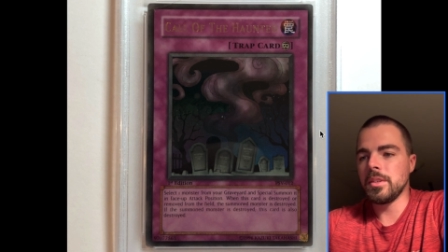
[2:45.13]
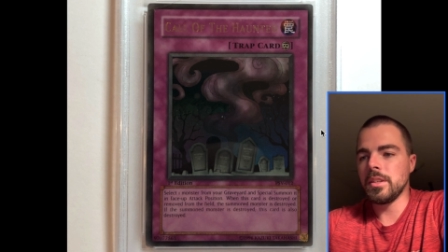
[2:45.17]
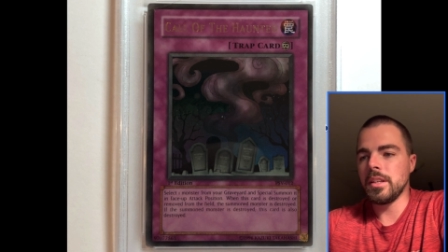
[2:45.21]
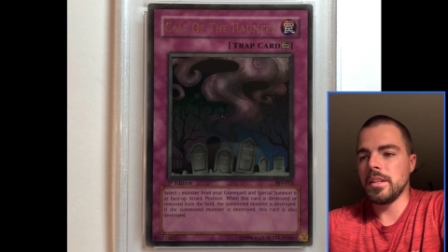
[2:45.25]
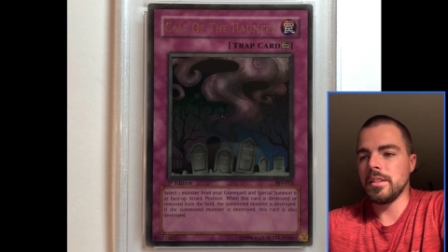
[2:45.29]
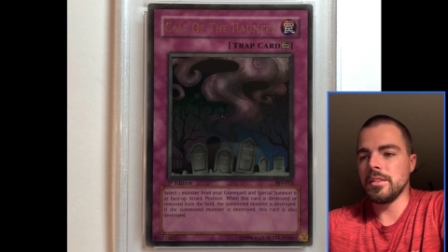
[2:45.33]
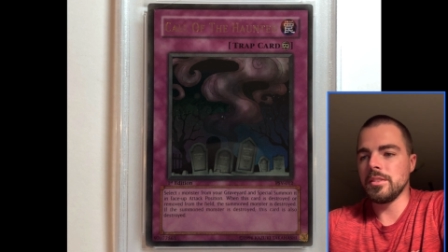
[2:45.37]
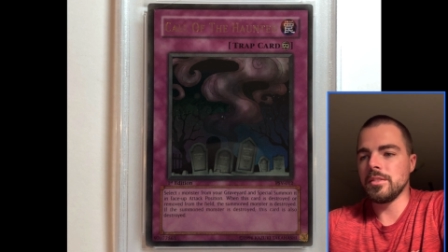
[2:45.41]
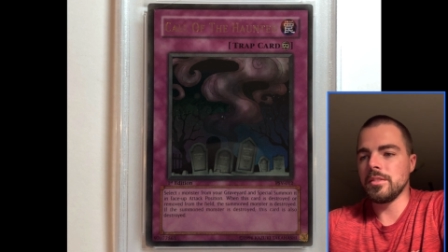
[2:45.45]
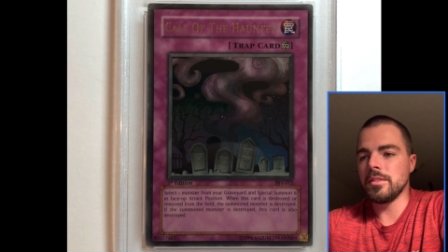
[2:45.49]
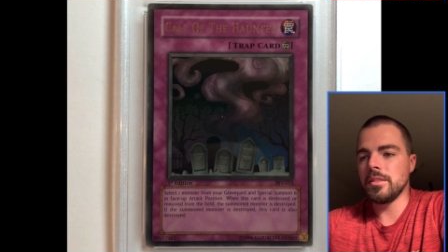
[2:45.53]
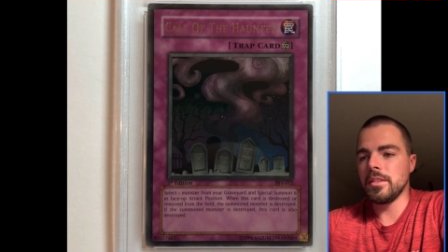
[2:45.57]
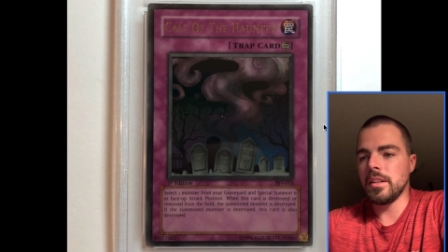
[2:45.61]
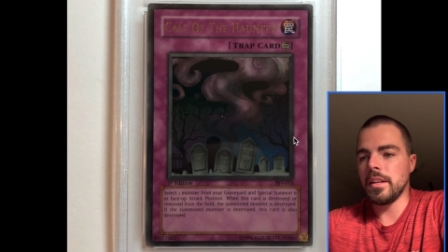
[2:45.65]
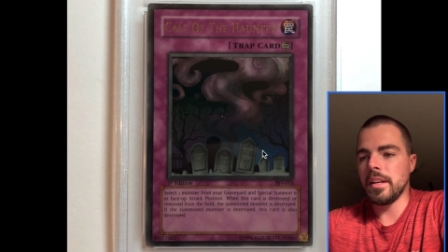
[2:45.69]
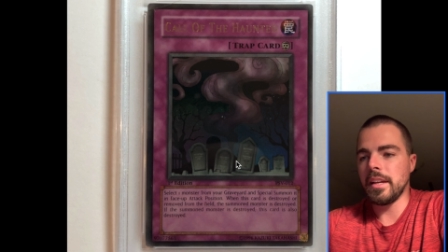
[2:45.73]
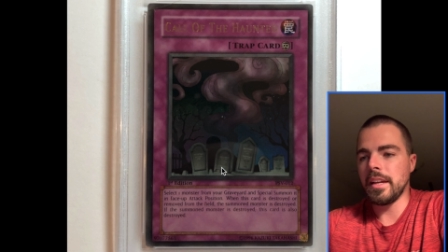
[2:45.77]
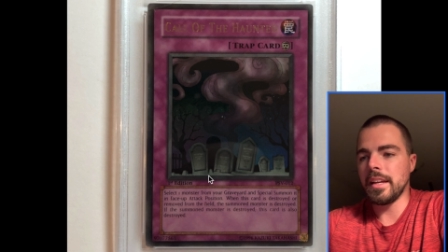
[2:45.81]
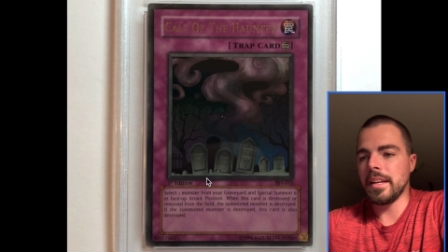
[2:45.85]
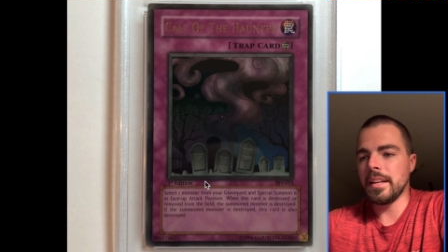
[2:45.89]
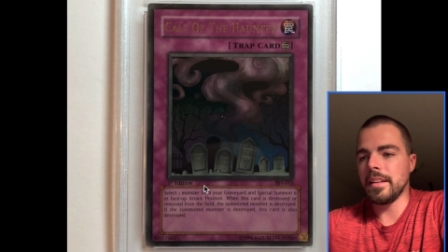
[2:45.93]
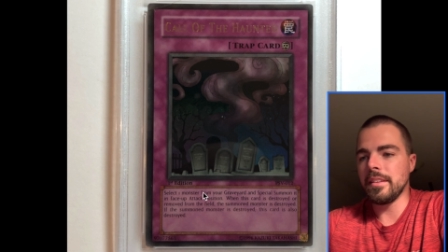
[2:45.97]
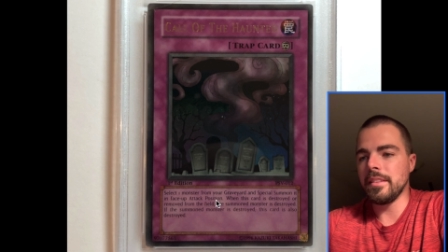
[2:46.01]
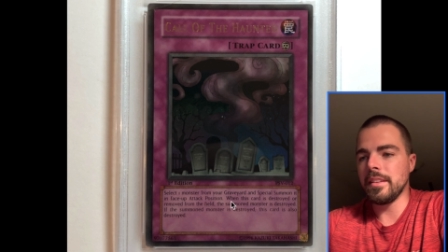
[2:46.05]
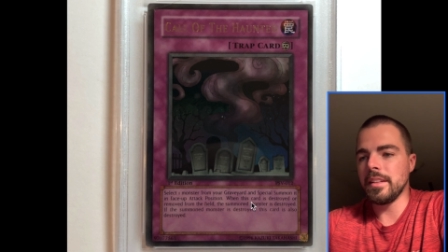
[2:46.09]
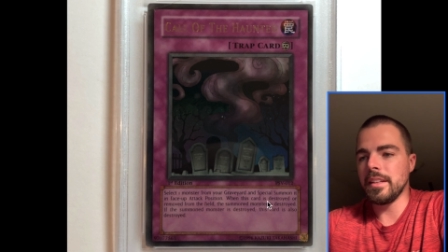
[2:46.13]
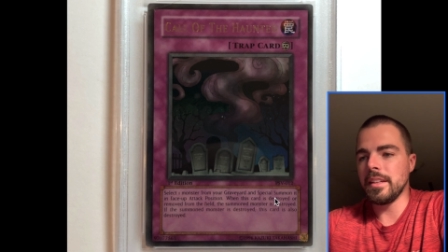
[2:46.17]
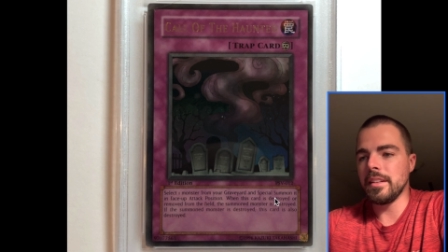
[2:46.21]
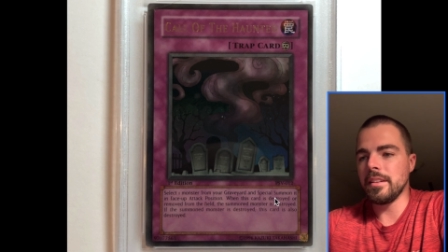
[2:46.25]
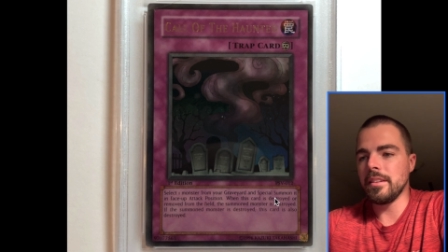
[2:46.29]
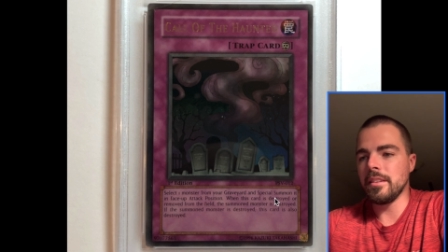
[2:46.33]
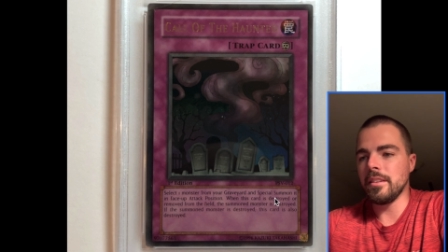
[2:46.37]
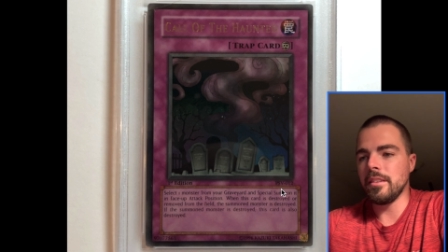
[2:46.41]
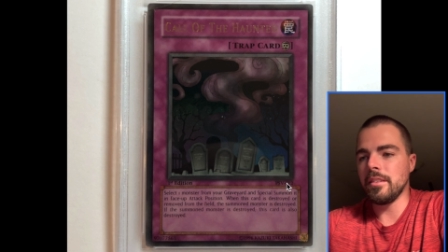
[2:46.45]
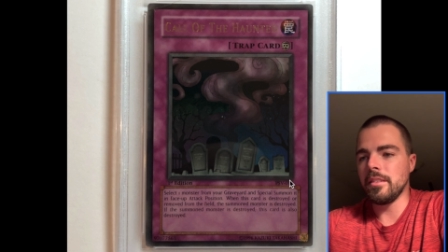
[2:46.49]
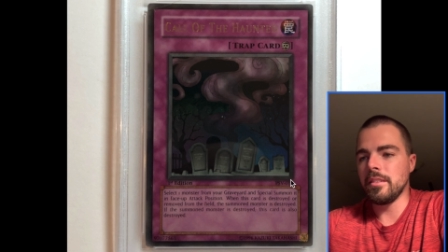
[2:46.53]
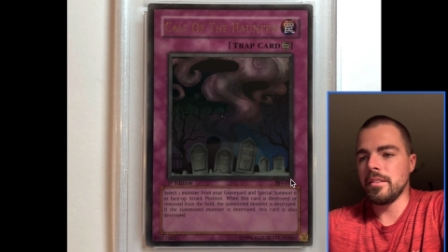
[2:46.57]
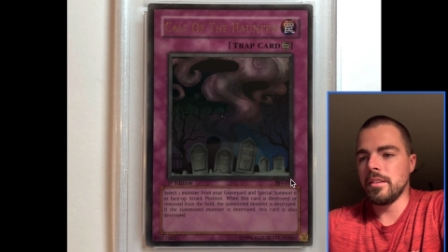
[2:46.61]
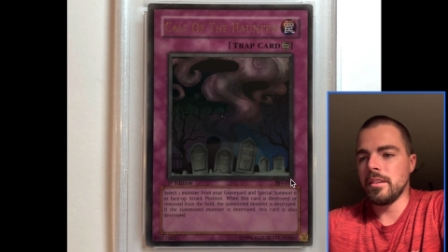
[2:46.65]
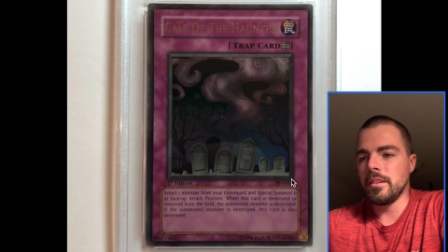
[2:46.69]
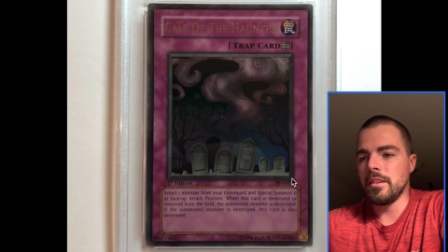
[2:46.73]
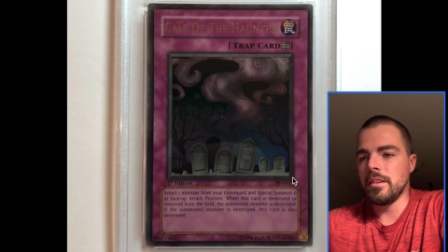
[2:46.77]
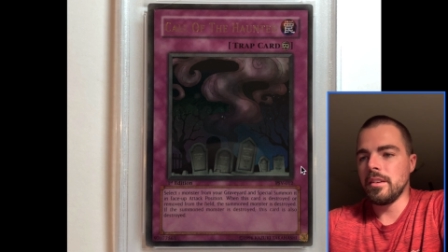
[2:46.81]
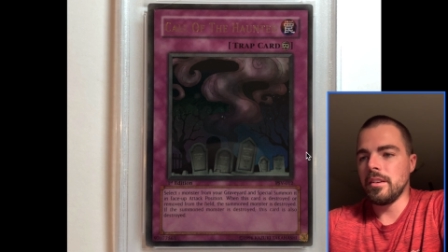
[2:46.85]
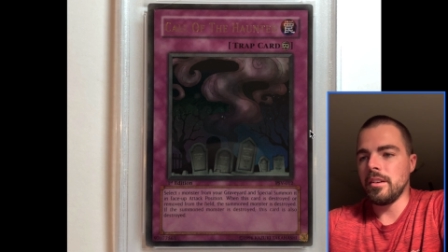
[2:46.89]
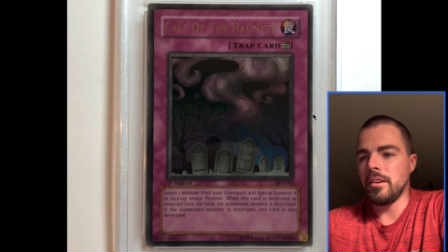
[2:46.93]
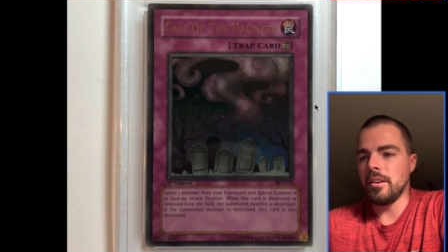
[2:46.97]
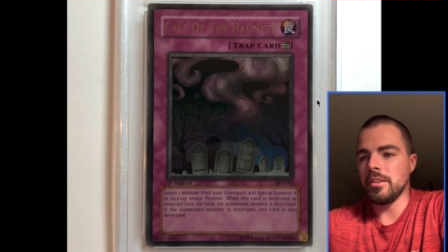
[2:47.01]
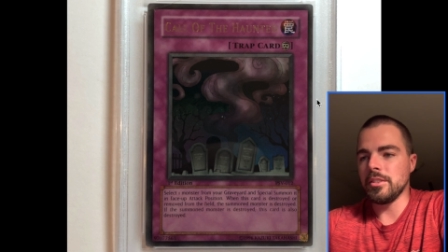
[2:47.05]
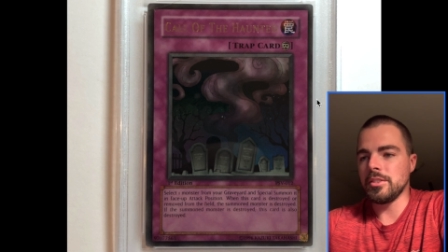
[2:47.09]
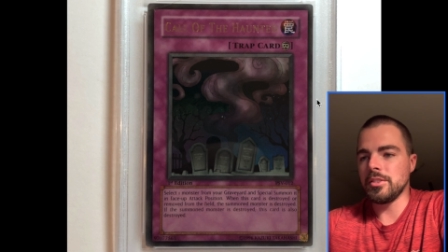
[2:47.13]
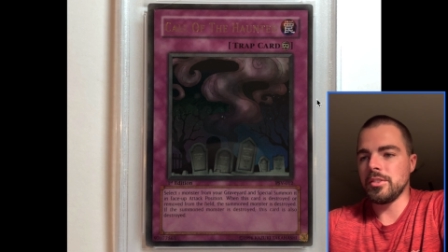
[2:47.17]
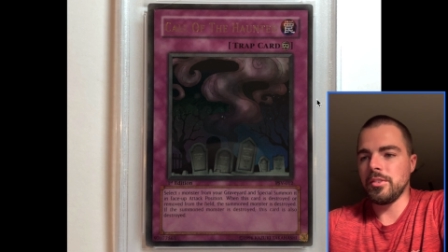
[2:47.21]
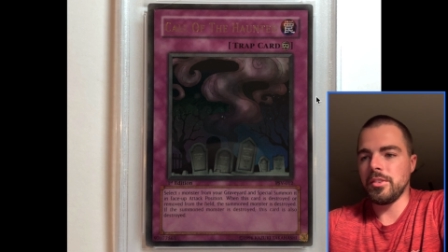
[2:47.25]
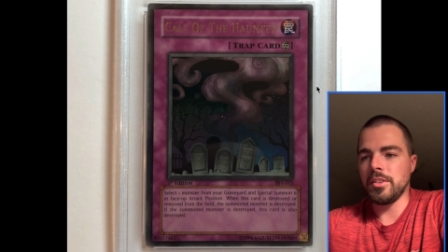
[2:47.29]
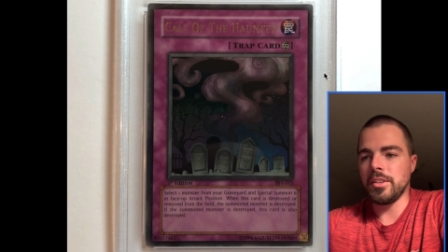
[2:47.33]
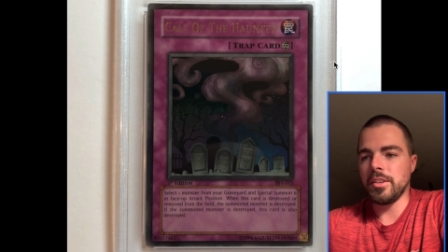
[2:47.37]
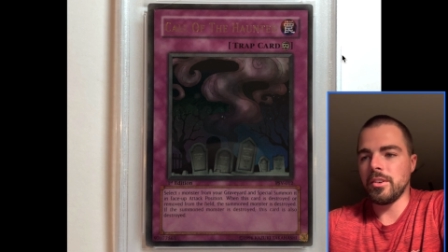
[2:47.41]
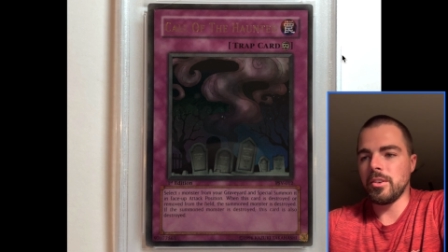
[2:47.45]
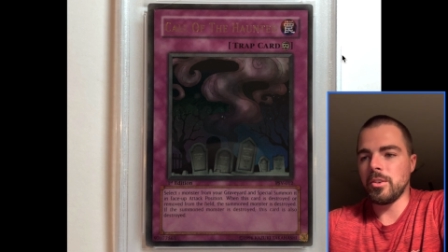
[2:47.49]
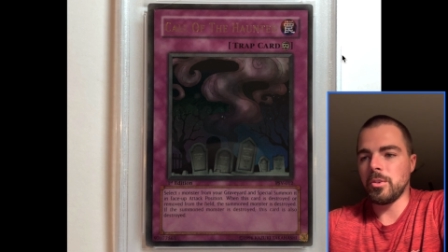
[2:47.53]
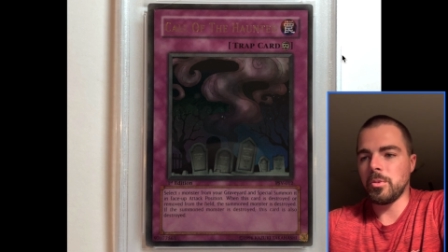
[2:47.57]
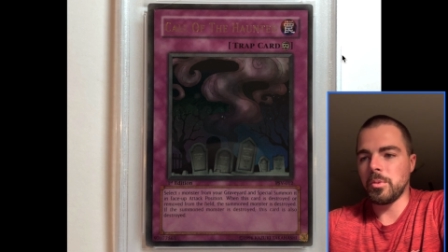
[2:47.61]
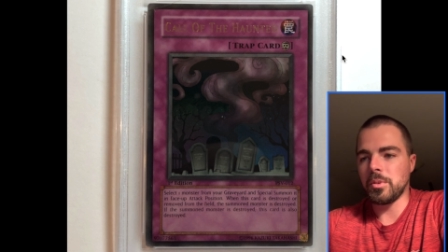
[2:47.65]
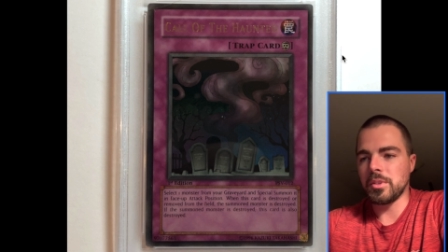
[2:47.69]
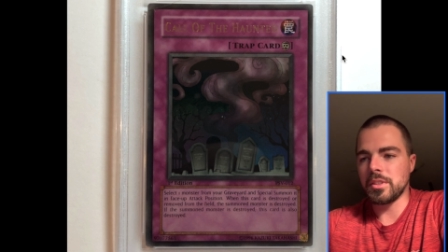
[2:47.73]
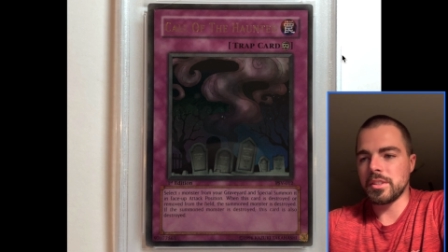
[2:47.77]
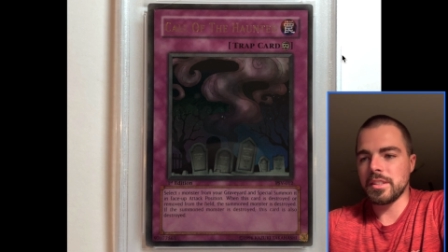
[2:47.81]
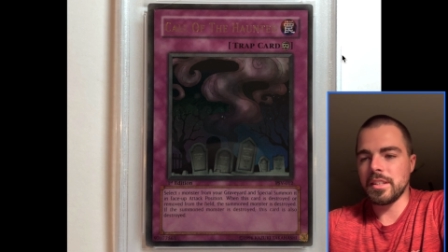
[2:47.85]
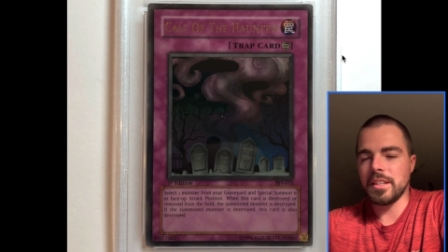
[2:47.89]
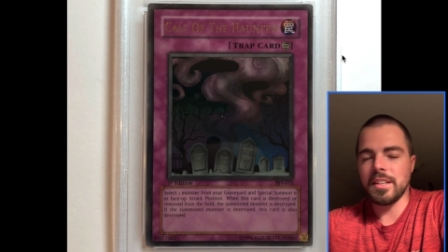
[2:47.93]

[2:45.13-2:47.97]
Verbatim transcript: And, and then also the artwork.